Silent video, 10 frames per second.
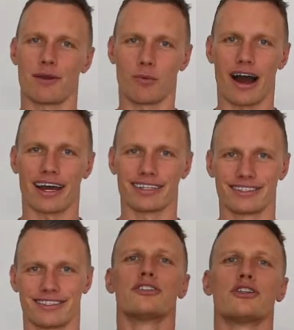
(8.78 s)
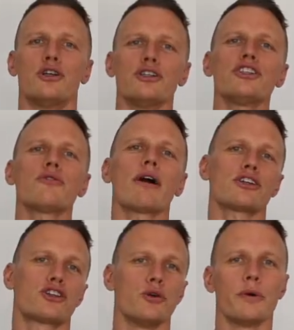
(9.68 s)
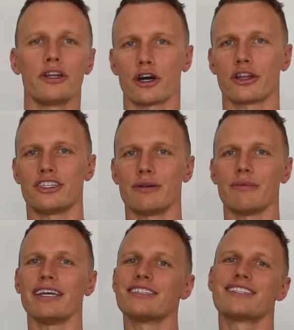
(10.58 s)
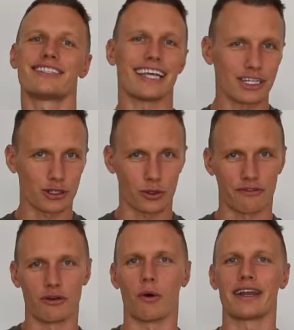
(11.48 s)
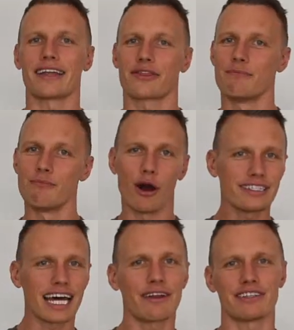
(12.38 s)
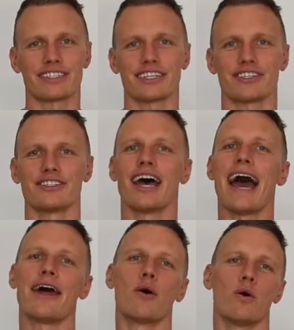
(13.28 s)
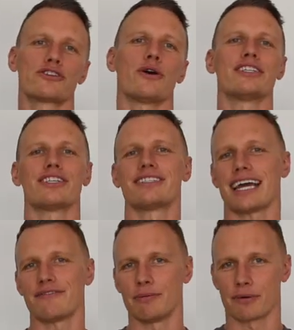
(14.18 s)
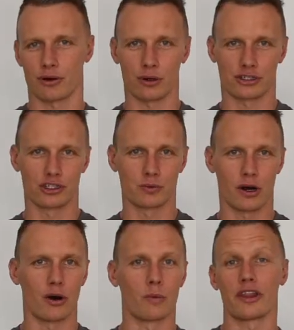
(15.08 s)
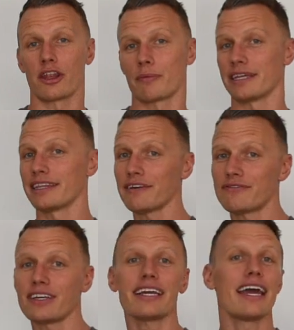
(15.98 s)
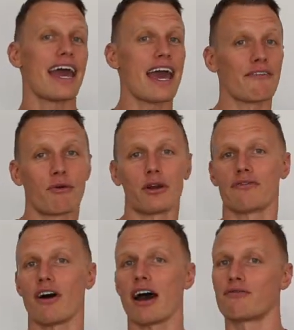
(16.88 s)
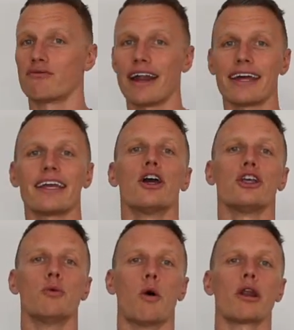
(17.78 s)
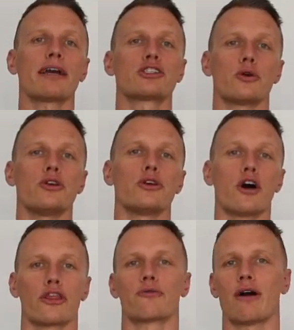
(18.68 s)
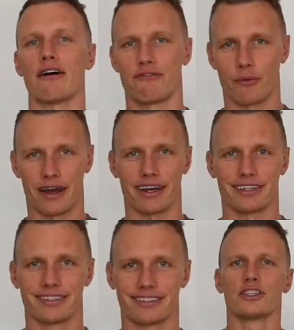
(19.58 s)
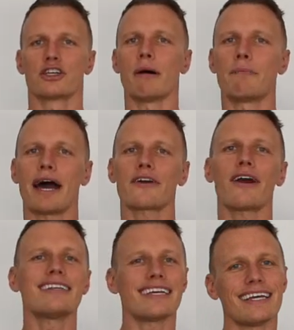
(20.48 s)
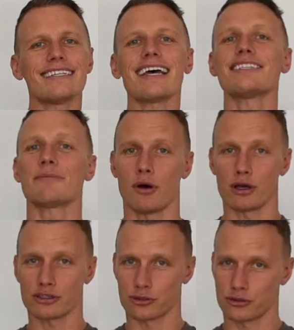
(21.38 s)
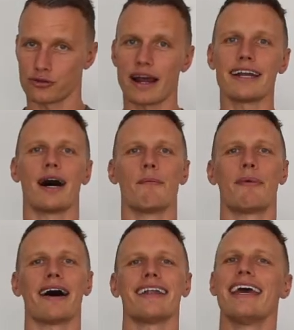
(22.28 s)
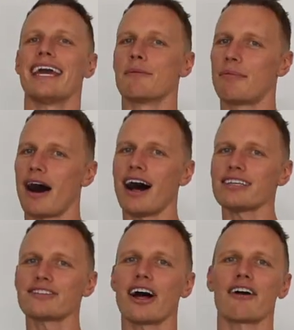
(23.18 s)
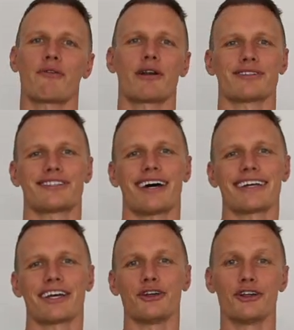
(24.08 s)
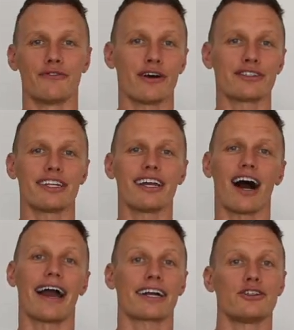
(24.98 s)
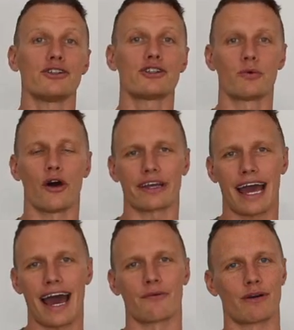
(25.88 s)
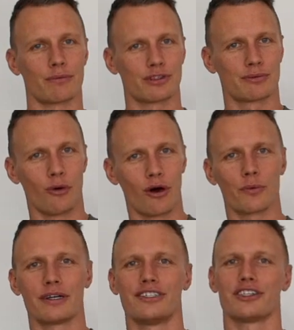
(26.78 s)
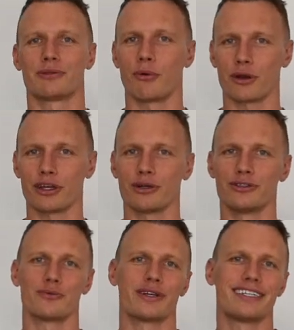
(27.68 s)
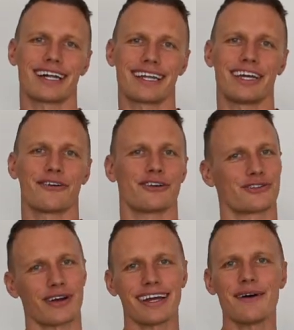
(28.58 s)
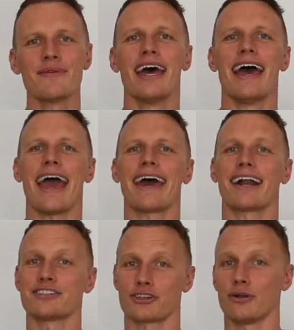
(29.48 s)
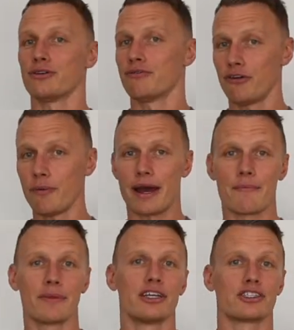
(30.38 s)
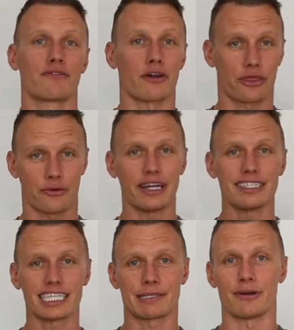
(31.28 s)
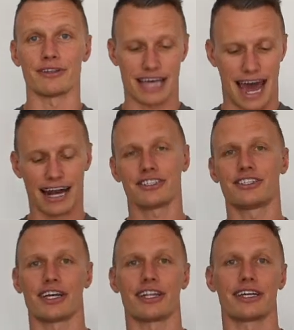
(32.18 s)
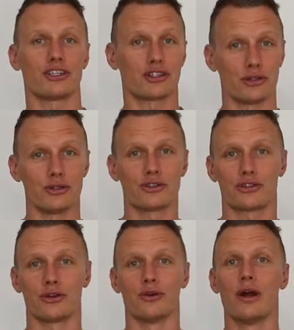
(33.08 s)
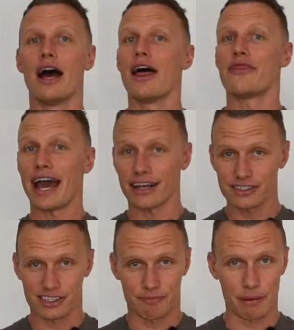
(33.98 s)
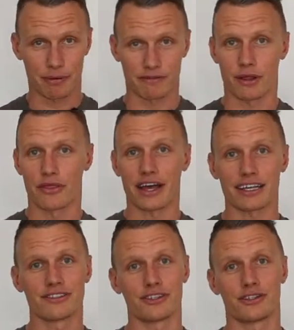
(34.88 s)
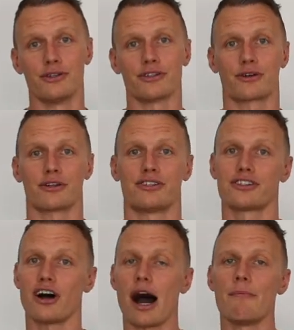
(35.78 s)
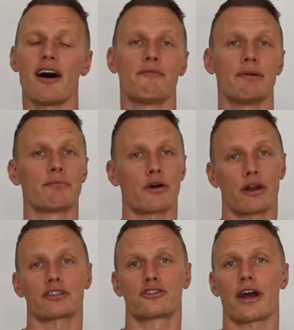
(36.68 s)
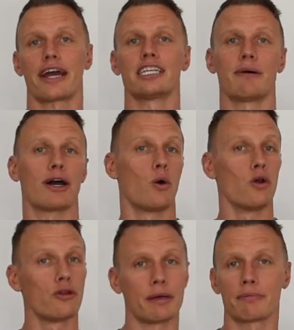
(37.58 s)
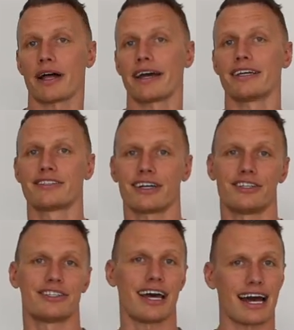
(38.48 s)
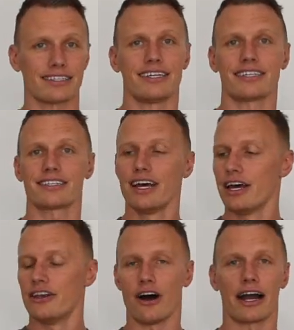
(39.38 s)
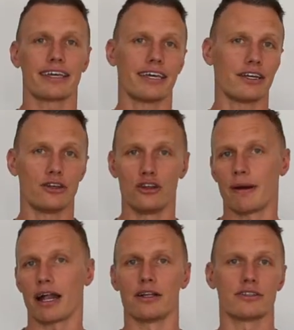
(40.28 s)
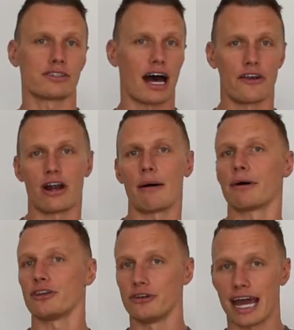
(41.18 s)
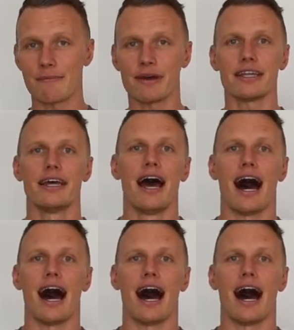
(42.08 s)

and why. So choosing the right shoe when you go to the gym is essential if you want to get the most out of your sessions, and also it's a safety precaution as well. Whether it be lifting, F45, running, you want to make sure you got the right footwear. So my background is as a personal trainer, but in a past life when I was studying at university, I actually used to work at Rebel Sport, which is a sporting goods retailer here in Australia, and I sold footwear. So I've got 3 years experience actually selling shoes to thousands of people. I've sold thousands of shoes across this time. I've been product trained by all the big players such as Asics, Nike, New Balance, Under Armour, you name it.